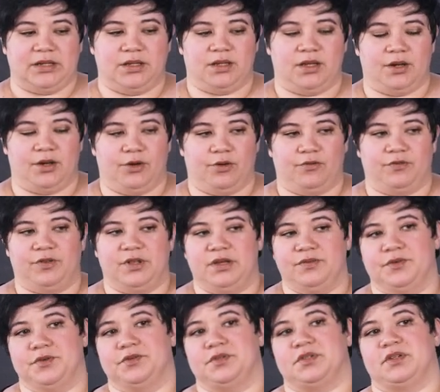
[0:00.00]
you know,
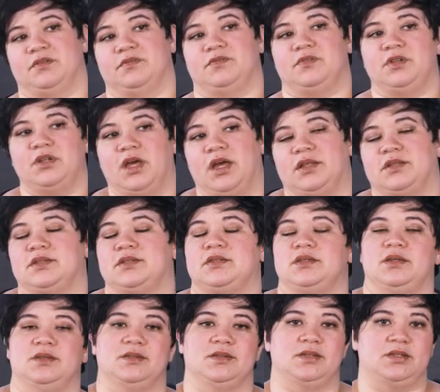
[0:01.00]
flavors of
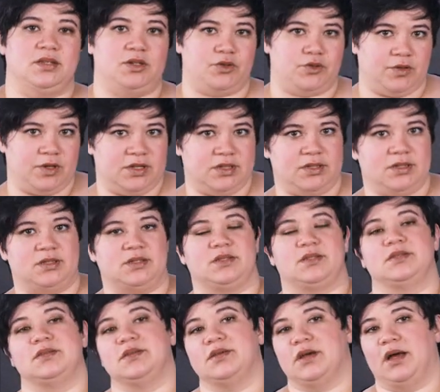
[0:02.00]
nuts and
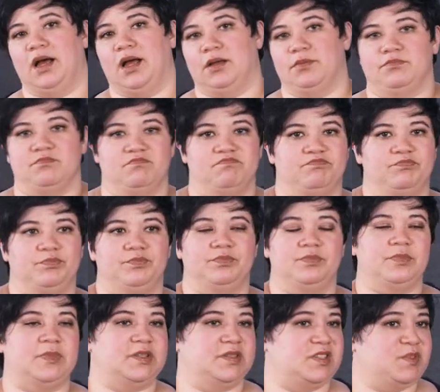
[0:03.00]
citrus, um,
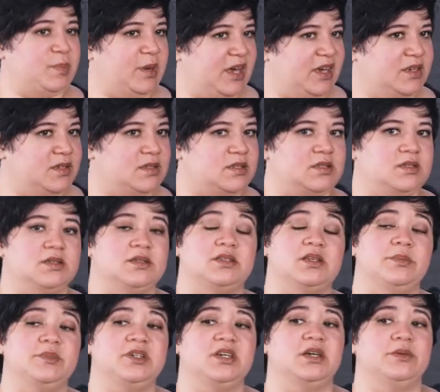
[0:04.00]
spice,
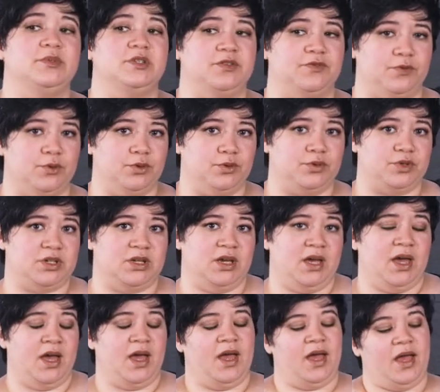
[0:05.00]
sometimes fruit.
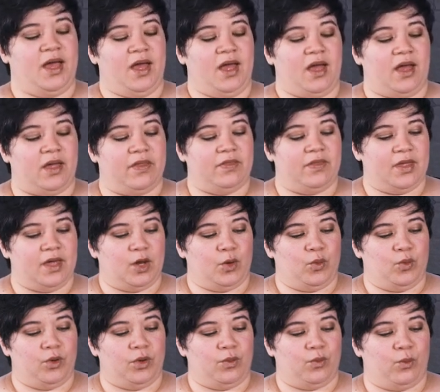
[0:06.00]
And
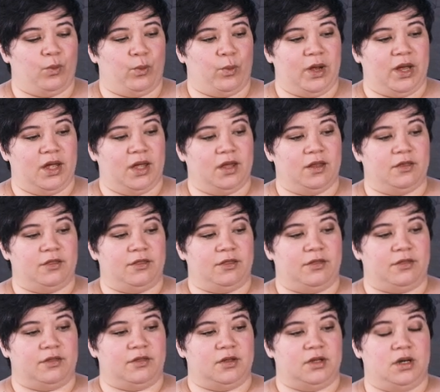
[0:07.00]
then
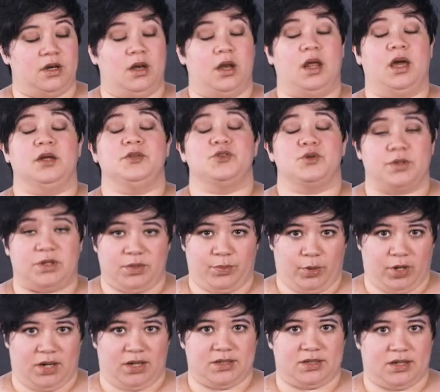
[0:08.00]
with naturally
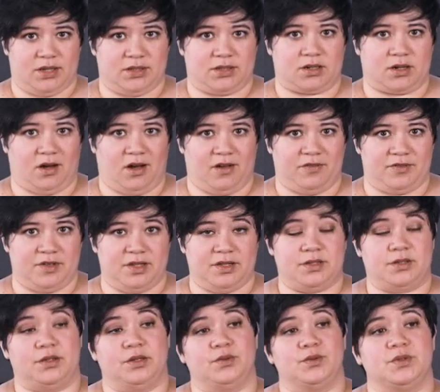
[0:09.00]
processed
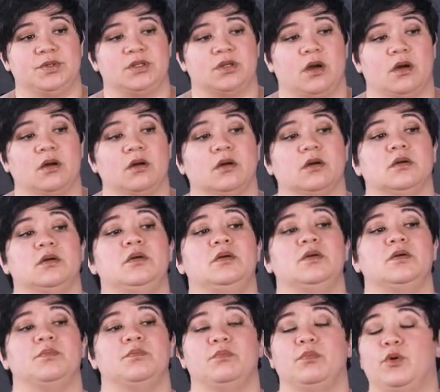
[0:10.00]
coffees, those are
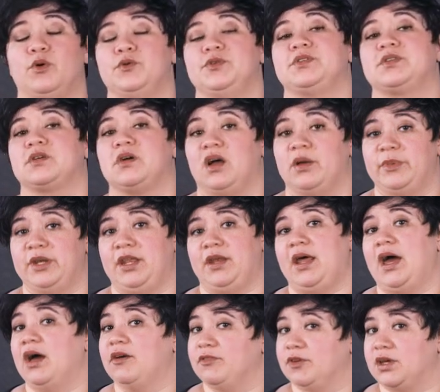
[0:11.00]
most common in
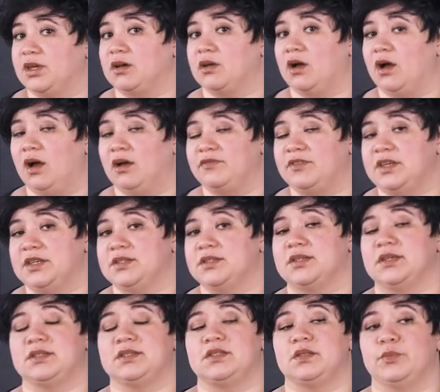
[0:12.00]
African coffees.
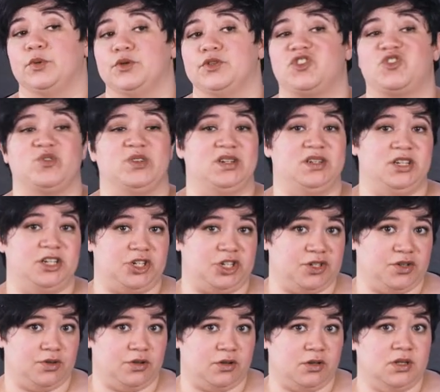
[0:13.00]
It's the most
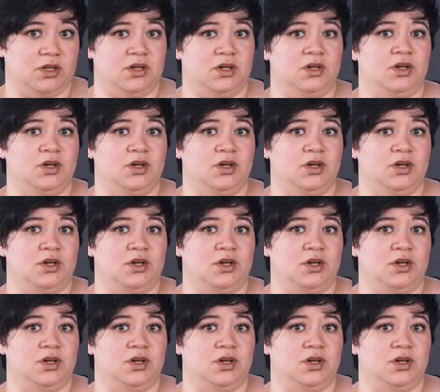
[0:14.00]
traditional